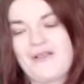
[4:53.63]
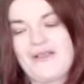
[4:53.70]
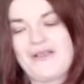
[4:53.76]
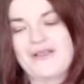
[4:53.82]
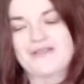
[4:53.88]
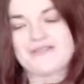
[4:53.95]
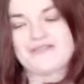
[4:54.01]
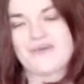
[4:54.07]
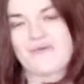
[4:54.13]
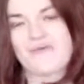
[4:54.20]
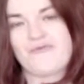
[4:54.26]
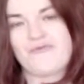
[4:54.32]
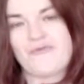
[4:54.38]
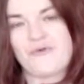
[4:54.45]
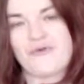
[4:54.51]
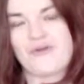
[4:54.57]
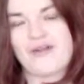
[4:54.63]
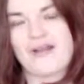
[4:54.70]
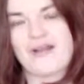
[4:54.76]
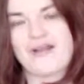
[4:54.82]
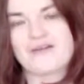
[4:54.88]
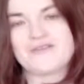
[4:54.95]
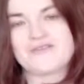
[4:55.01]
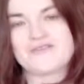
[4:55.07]
Here's some 4
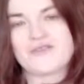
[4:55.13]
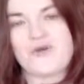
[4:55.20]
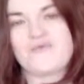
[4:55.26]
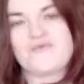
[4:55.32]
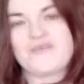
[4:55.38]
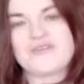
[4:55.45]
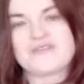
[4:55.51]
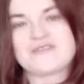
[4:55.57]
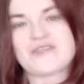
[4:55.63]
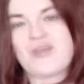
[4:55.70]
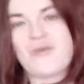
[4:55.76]
letters. Obviously,